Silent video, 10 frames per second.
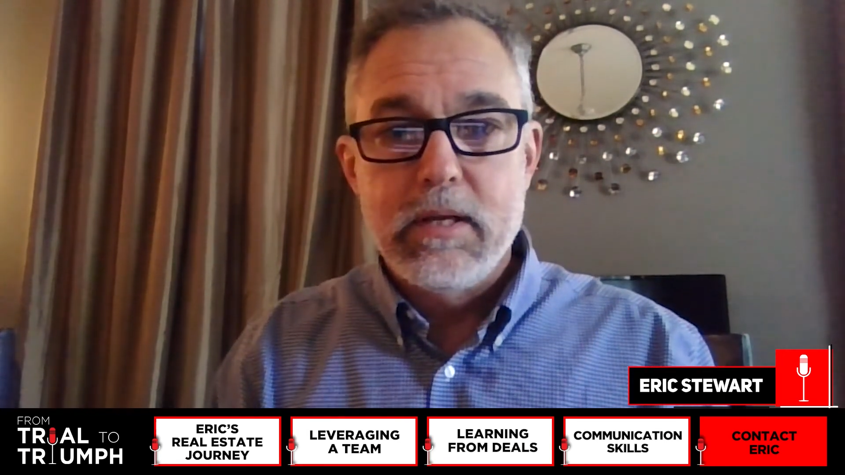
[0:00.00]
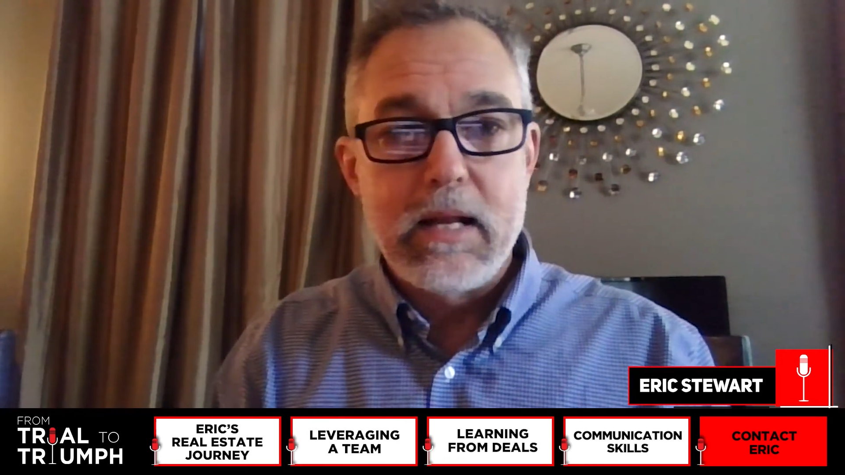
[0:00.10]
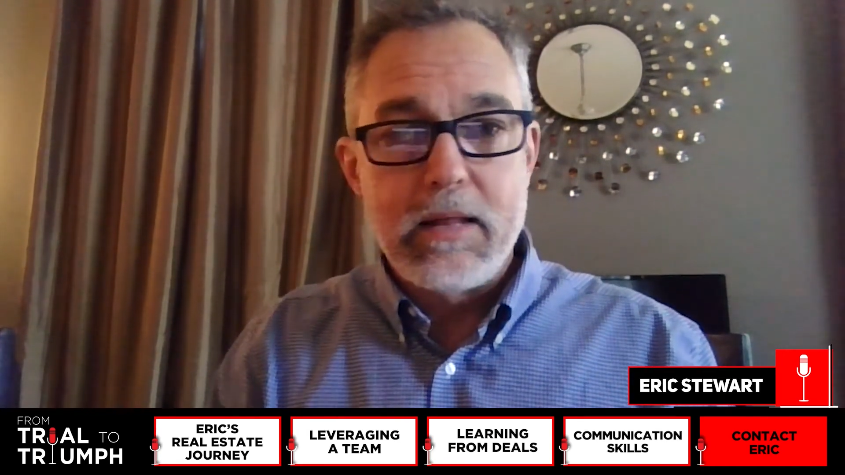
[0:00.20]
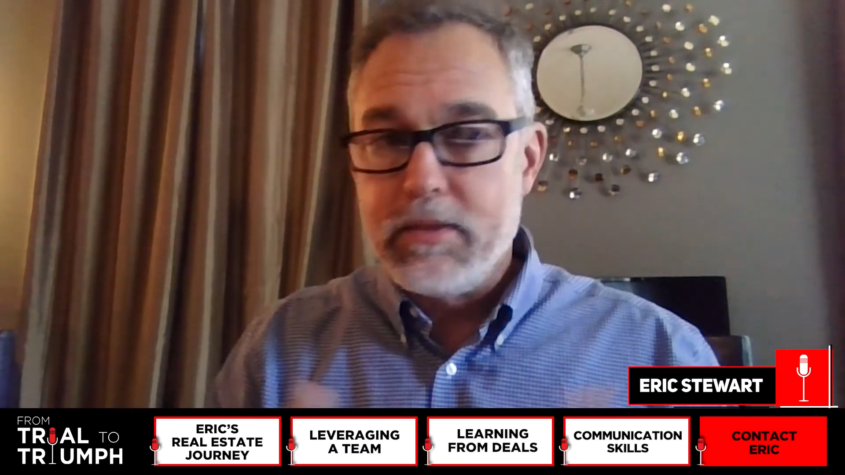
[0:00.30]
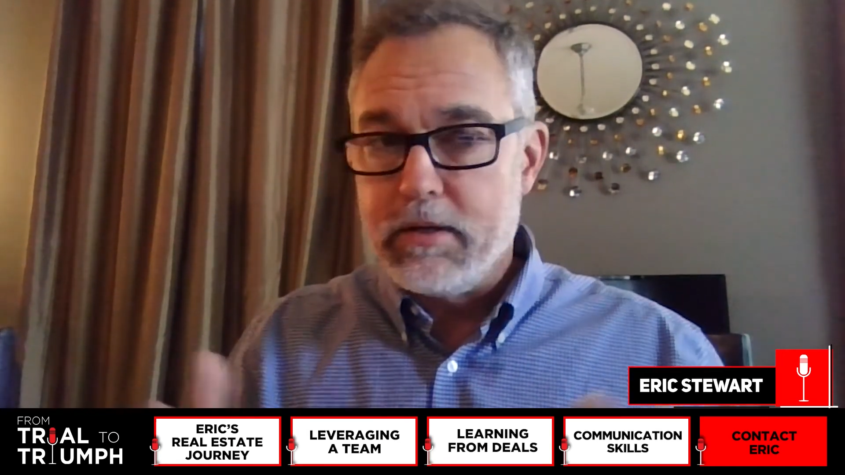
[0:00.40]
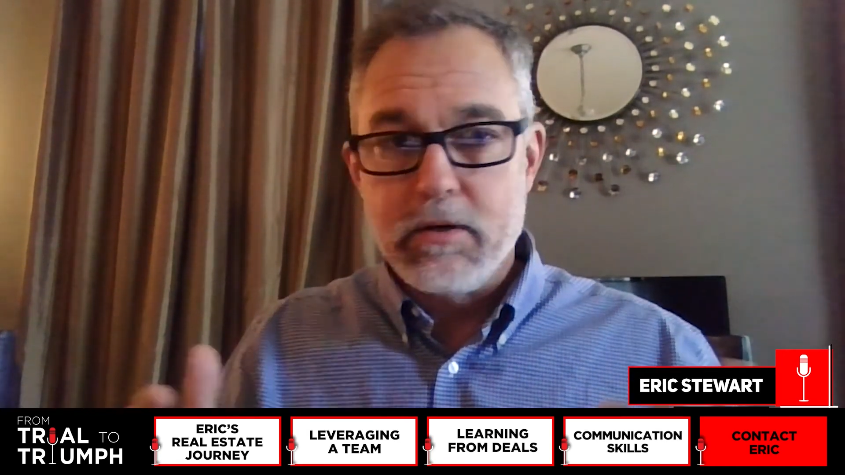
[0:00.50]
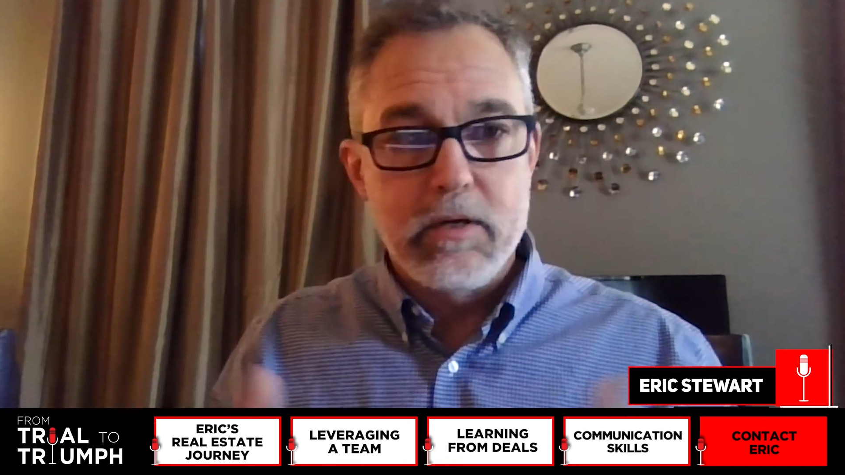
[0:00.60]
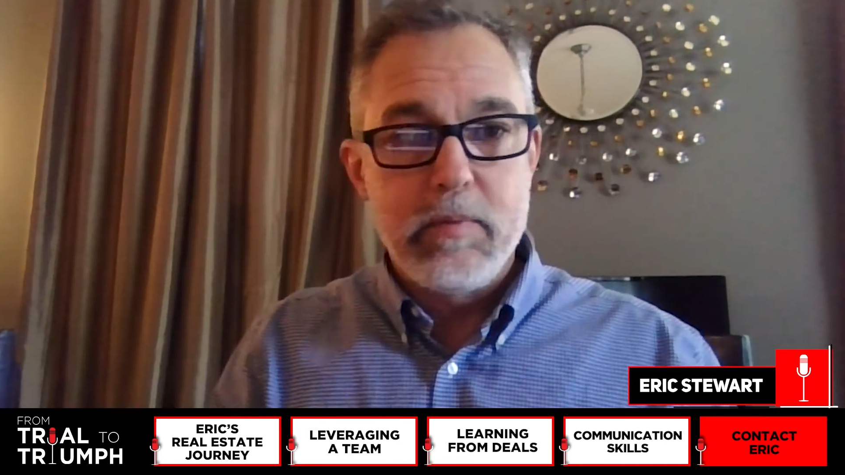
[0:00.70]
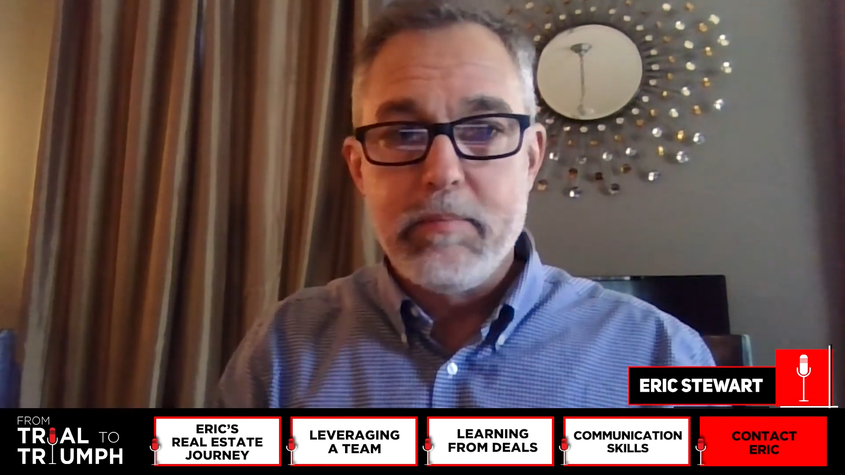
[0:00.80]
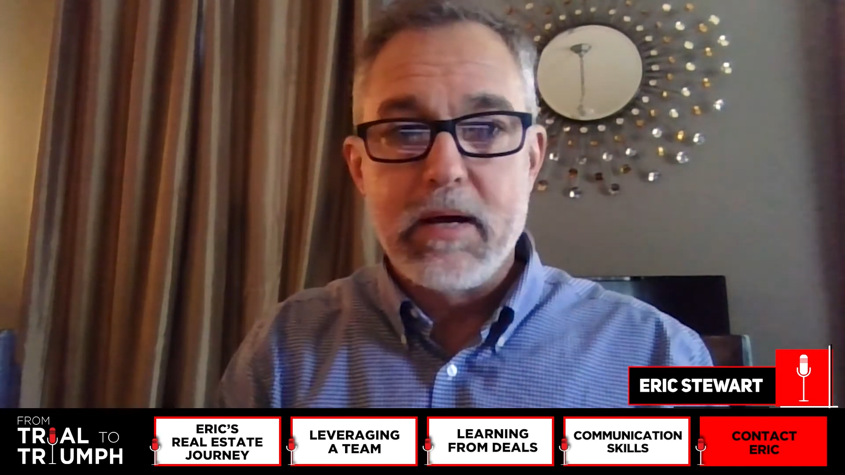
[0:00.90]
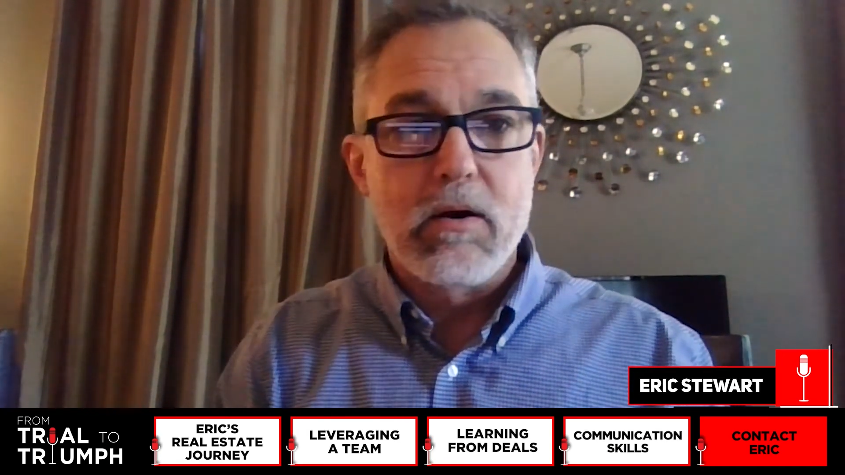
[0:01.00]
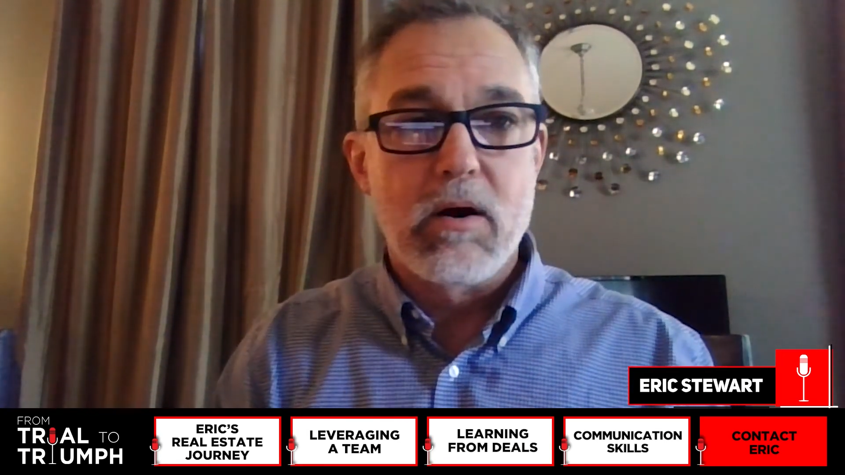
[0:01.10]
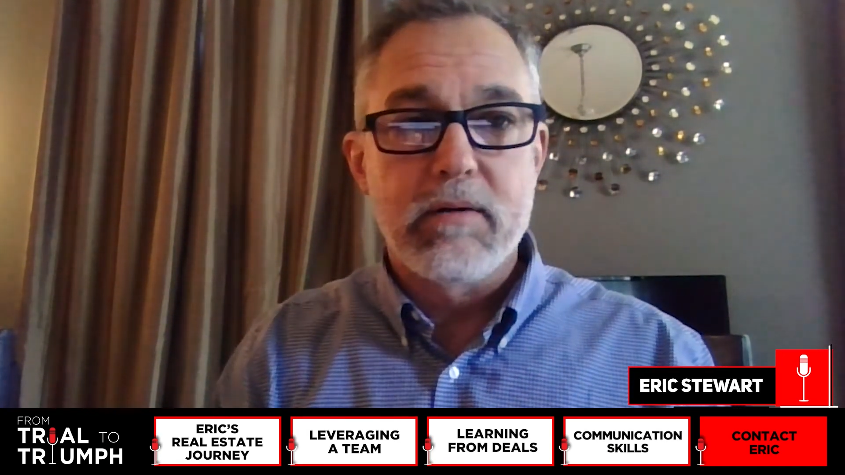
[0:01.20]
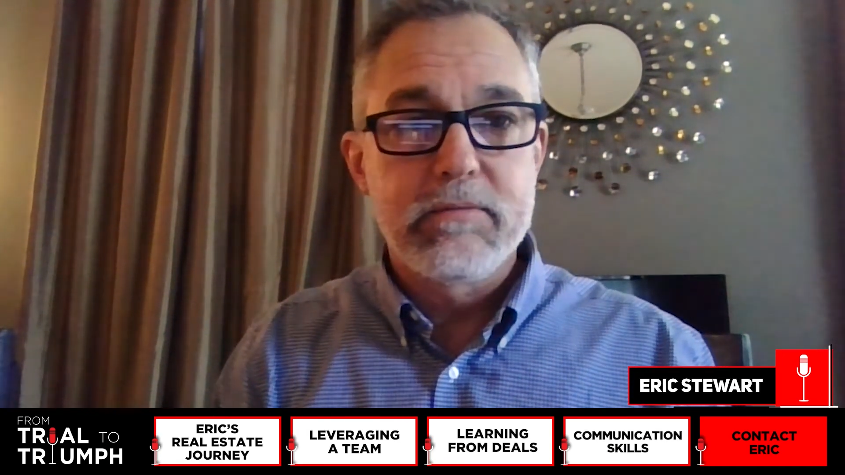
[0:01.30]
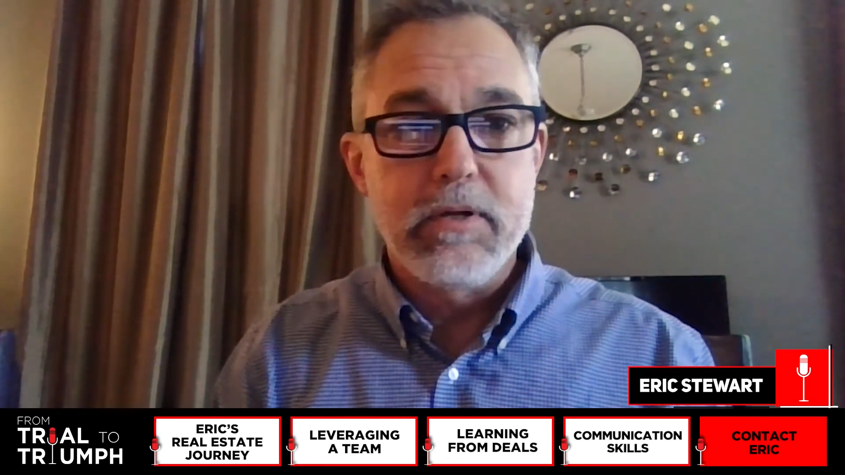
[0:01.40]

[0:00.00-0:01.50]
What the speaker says: And I think you're going to be better off.